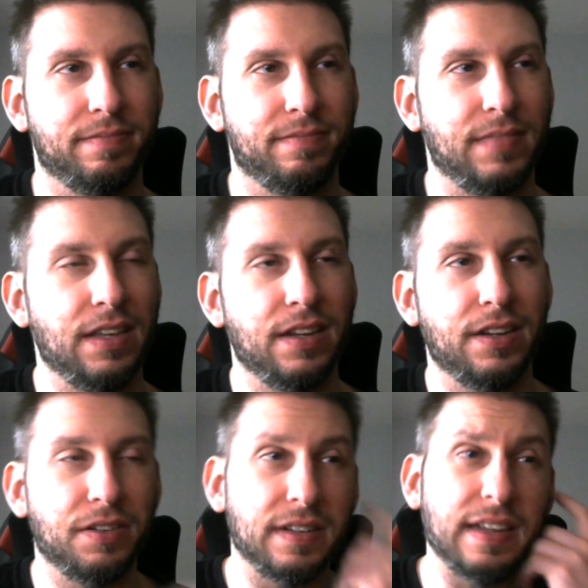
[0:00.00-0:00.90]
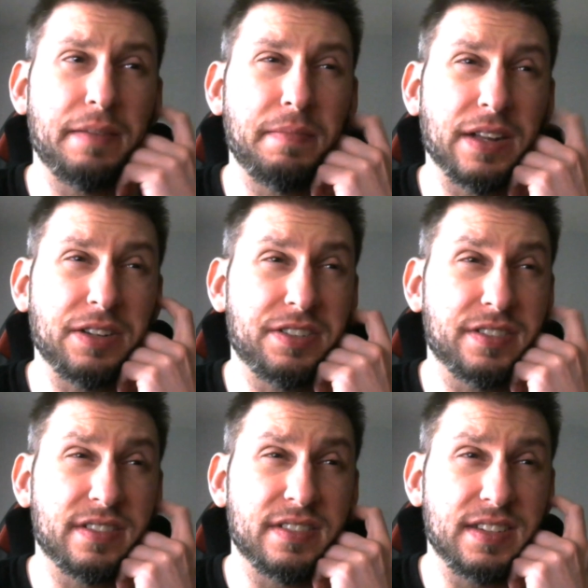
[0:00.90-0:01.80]
you know, lead
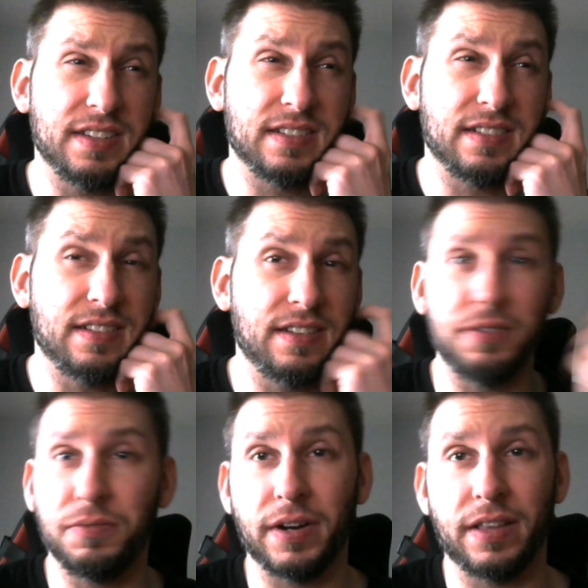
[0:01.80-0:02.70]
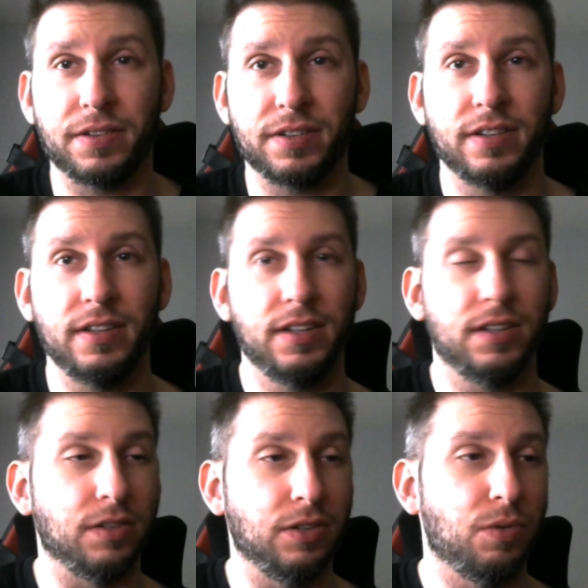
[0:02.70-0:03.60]
belchers and what other
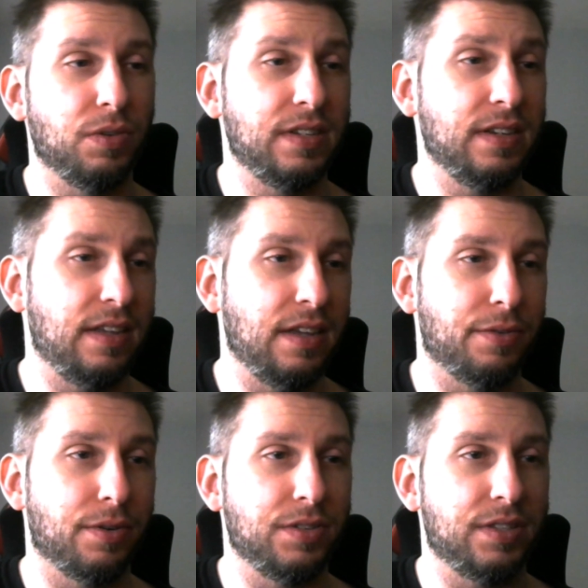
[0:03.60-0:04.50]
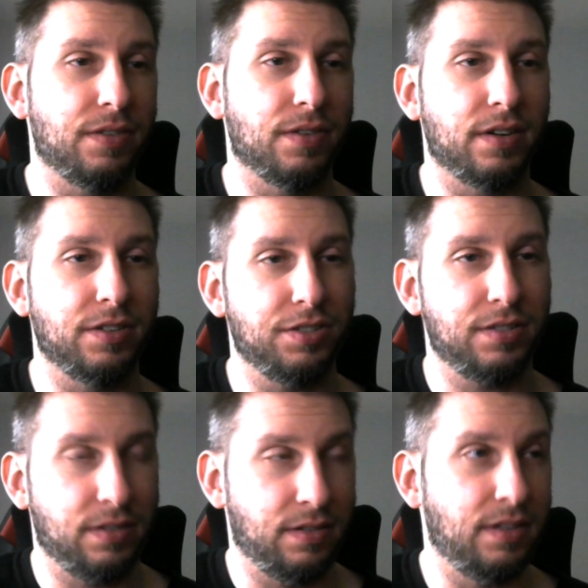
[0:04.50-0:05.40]
lords and heroes there are,
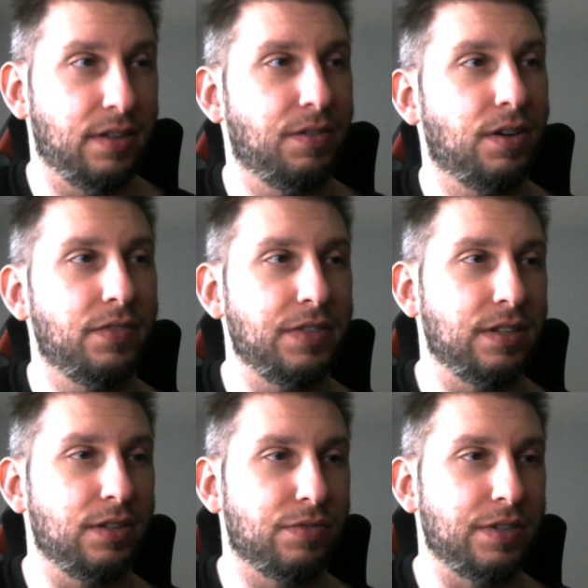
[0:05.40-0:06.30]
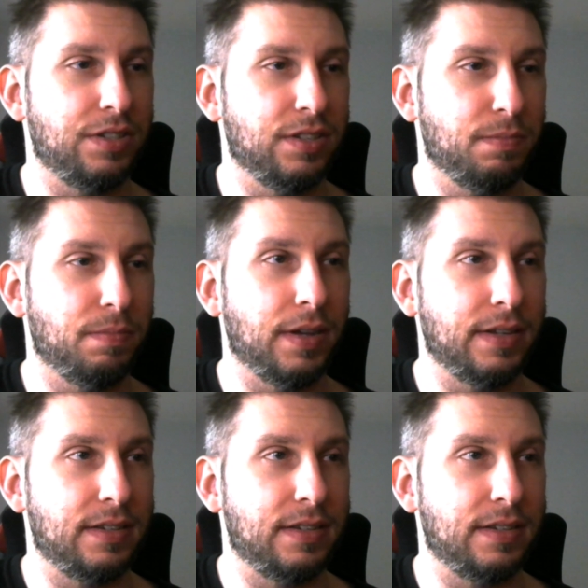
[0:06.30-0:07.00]
just, you know, obviously Grecius, but